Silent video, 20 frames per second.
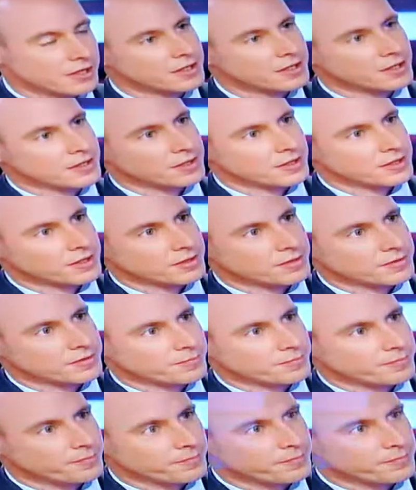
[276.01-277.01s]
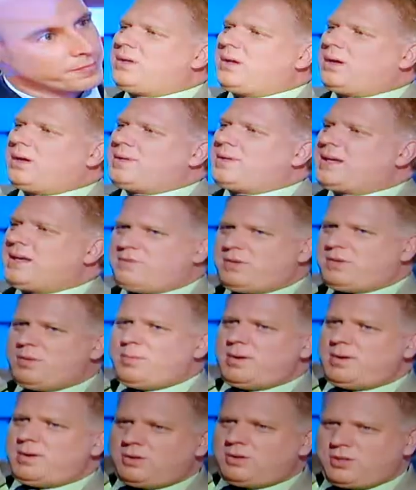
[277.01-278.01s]
Daniel, what is, I mean, have you
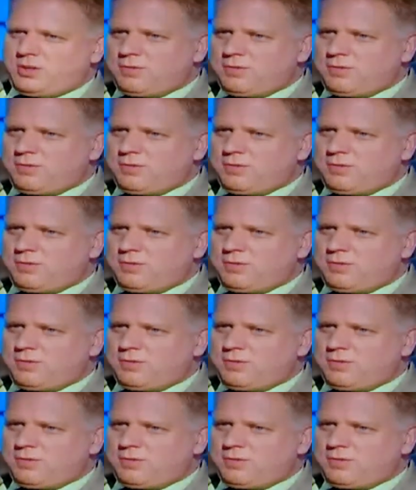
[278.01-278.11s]
been,